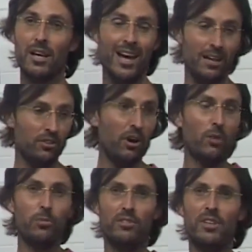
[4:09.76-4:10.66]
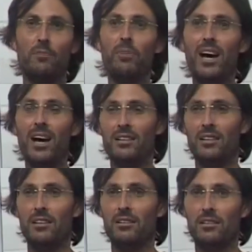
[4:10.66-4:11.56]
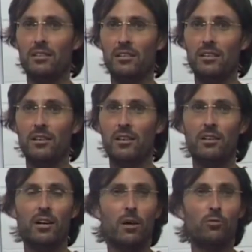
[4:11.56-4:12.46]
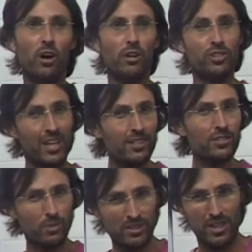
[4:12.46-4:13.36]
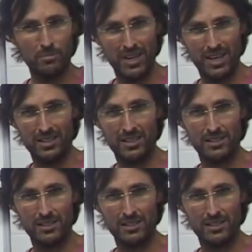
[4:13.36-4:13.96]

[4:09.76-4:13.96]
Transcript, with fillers: And not with their partner, like not just with their partner.